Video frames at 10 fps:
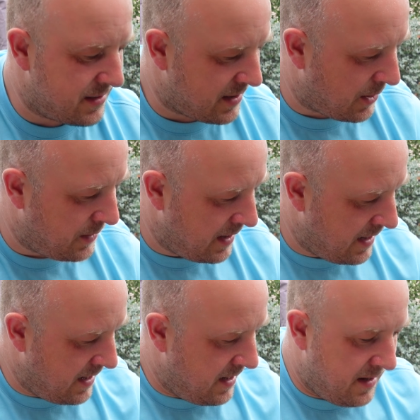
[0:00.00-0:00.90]
So
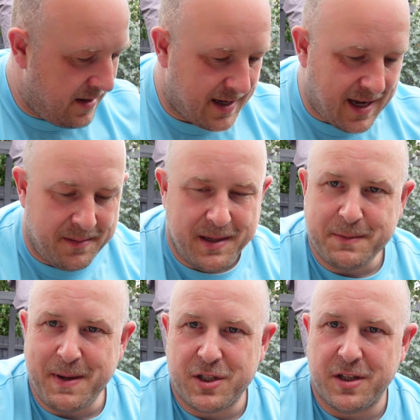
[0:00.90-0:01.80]
again,
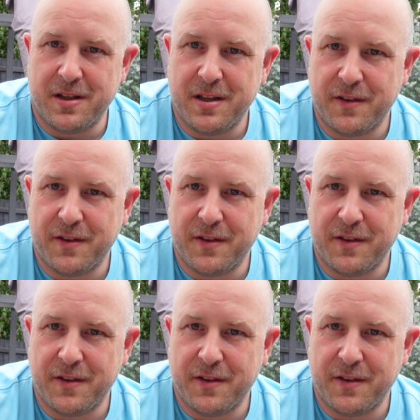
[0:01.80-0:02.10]
as mentioned,